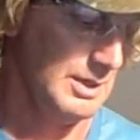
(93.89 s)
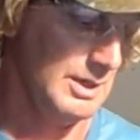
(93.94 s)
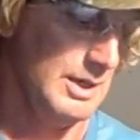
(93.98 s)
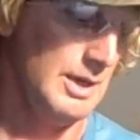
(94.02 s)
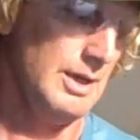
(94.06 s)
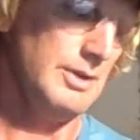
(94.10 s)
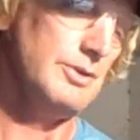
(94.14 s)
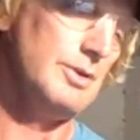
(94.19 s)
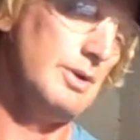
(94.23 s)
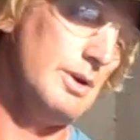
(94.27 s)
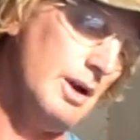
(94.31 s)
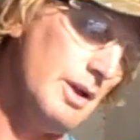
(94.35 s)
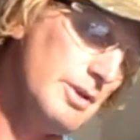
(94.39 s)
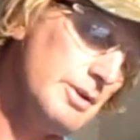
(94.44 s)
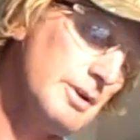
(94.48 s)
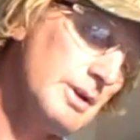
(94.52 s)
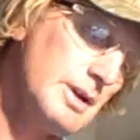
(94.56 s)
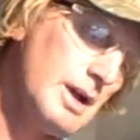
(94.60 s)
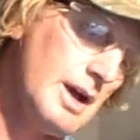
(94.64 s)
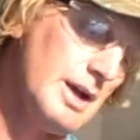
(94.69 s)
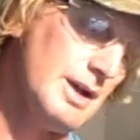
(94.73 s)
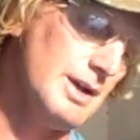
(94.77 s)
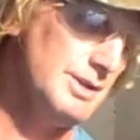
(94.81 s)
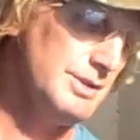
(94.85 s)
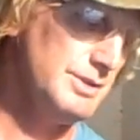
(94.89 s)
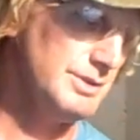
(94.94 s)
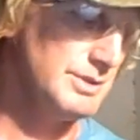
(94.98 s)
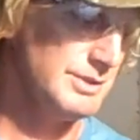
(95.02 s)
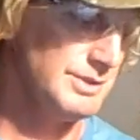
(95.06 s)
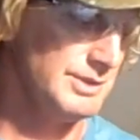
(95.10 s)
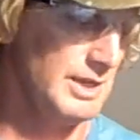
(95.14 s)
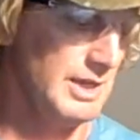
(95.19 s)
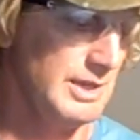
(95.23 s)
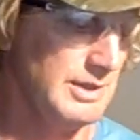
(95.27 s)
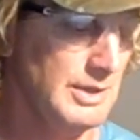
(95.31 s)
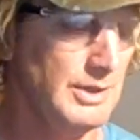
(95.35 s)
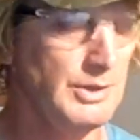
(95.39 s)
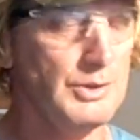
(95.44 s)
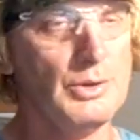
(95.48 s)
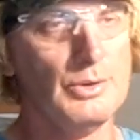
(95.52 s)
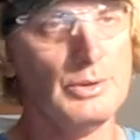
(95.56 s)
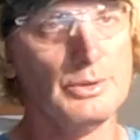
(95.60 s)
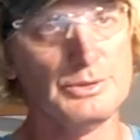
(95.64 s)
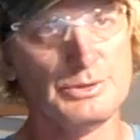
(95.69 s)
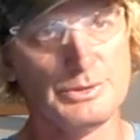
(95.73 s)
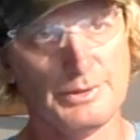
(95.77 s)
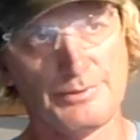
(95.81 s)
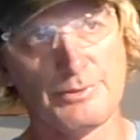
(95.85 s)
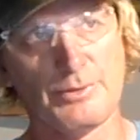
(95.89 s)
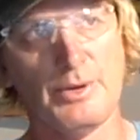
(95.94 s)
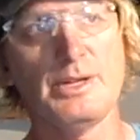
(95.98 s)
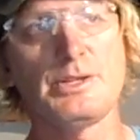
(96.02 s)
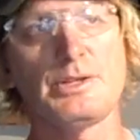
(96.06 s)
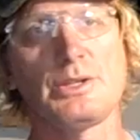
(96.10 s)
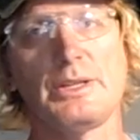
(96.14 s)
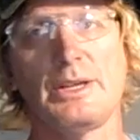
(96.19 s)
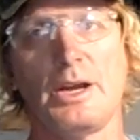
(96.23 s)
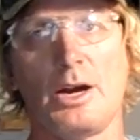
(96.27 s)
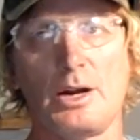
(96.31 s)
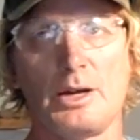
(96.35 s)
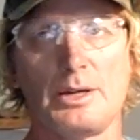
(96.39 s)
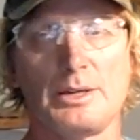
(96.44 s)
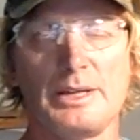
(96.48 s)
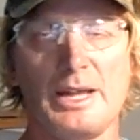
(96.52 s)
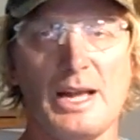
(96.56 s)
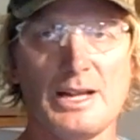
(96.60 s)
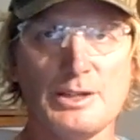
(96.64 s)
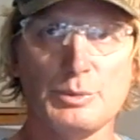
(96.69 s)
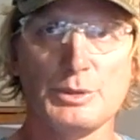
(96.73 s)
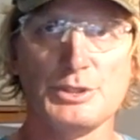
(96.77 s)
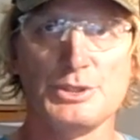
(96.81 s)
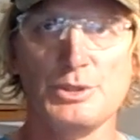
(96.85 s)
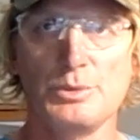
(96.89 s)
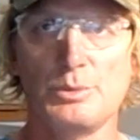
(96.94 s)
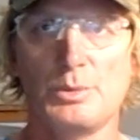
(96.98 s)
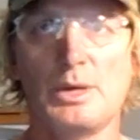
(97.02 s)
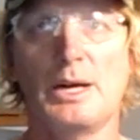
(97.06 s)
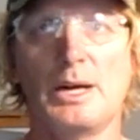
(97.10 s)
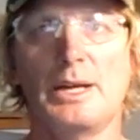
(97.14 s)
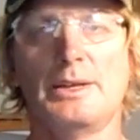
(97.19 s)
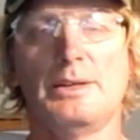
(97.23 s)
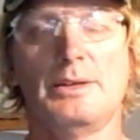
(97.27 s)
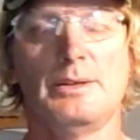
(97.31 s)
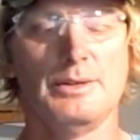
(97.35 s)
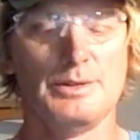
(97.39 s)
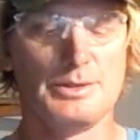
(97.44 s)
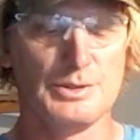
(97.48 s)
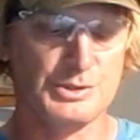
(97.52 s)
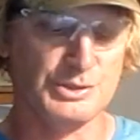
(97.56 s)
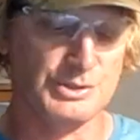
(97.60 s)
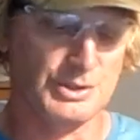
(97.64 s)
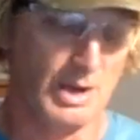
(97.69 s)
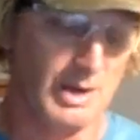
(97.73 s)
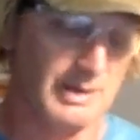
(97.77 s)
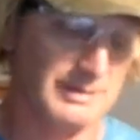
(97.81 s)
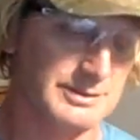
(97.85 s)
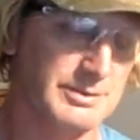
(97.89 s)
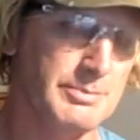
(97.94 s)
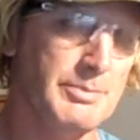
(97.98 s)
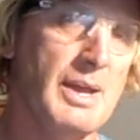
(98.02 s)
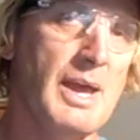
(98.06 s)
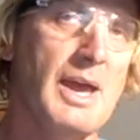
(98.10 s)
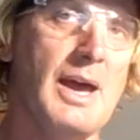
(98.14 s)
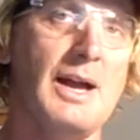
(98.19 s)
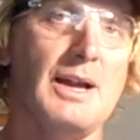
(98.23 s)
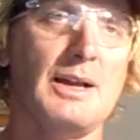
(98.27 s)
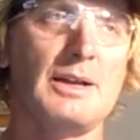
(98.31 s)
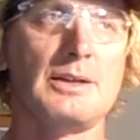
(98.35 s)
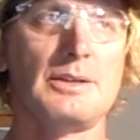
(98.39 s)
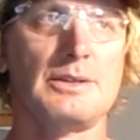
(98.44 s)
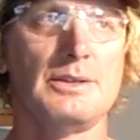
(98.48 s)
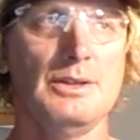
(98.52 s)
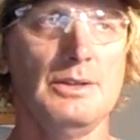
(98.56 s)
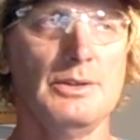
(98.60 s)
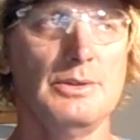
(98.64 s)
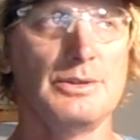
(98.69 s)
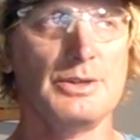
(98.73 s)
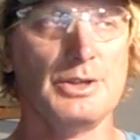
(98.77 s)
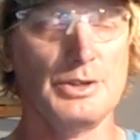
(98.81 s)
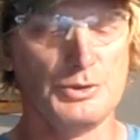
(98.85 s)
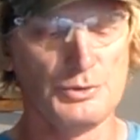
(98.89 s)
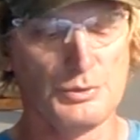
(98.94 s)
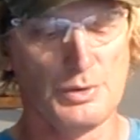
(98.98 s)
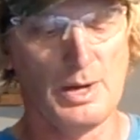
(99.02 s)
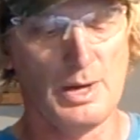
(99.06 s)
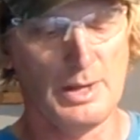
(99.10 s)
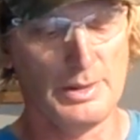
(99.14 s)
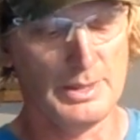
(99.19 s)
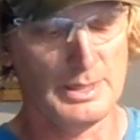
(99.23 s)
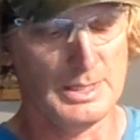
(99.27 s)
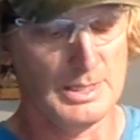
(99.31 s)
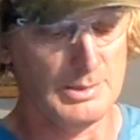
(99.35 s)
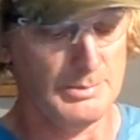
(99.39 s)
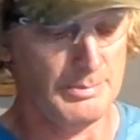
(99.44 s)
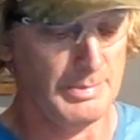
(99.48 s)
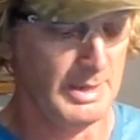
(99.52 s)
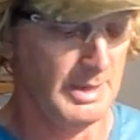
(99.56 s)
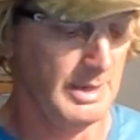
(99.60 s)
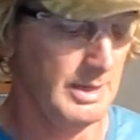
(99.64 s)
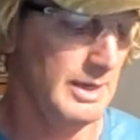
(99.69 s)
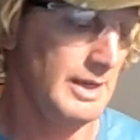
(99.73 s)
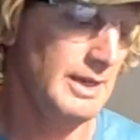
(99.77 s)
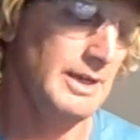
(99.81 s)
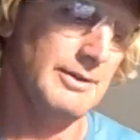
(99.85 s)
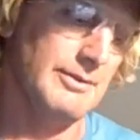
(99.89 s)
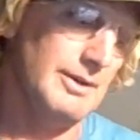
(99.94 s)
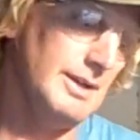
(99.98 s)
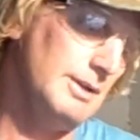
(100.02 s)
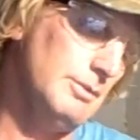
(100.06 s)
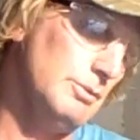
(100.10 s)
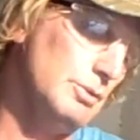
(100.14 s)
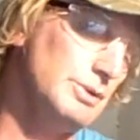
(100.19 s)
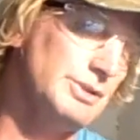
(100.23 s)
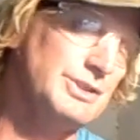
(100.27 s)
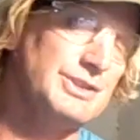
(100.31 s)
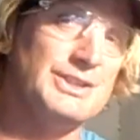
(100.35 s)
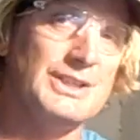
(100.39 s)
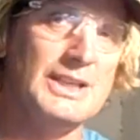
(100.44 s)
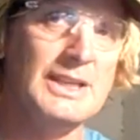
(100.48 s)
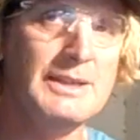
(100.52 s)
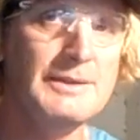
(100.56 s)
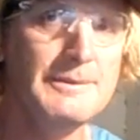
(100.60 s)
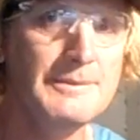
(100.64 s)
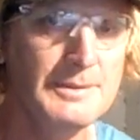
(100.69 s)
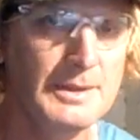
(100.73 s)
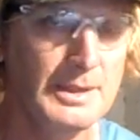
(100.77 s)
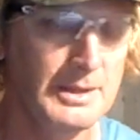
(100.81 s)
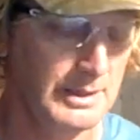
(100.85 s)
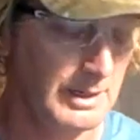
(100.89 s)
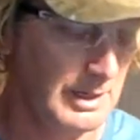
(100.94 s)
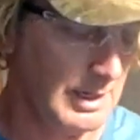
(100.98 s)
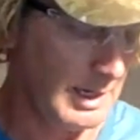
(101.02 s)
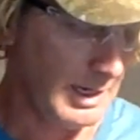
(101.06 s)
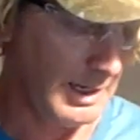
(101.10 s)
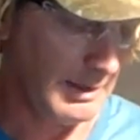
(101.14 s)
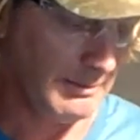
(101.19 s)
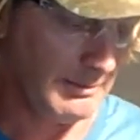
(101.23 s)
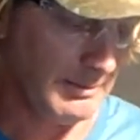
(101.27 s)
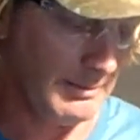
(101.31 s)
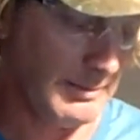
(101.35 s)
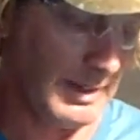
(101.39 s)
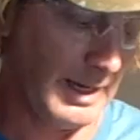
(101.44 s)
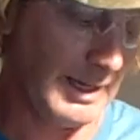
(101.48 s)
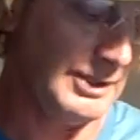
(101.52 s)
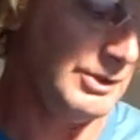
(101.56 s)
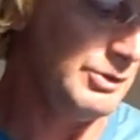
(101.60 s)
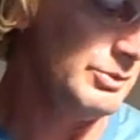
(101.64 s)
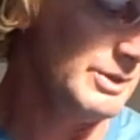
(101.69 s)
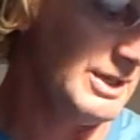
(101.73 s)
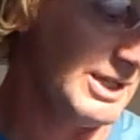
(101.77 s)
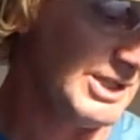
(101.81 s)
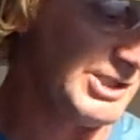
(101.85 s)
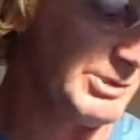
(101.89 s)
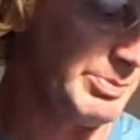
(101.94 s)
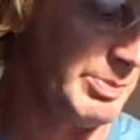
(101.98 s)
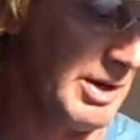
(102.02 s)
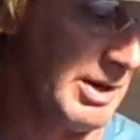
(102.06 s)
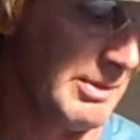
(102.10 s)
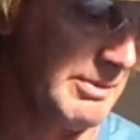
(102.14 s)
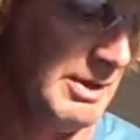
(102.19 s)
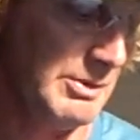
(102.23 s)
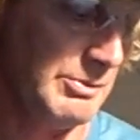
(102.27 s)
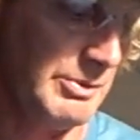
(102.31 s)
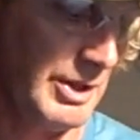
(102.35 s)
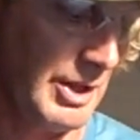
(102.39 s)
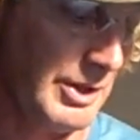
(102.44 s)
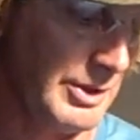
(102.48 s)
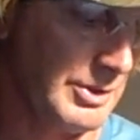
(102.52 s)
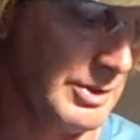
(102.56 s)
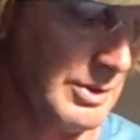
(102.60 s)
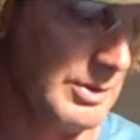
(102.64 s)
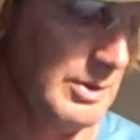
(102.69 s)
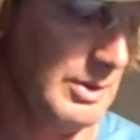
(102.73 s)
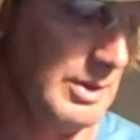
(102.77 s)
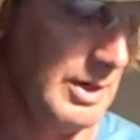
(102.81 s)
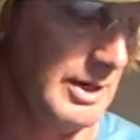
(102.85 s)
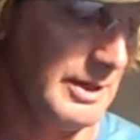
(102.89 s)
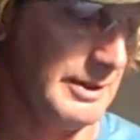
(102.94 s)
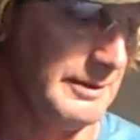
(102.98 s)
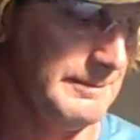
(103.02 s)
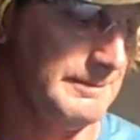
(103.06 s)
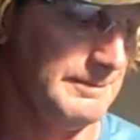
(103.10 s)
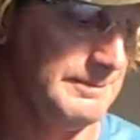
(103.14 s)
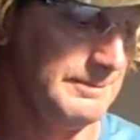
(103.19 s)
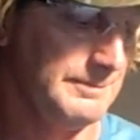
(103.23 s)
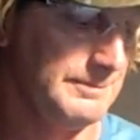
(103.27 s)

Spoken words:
And there are other guys that say that no, differentially harden, that's what you want. Soft back, you draw the heat back. Anyway, we'll see. I might do an experiment with a thorough harden.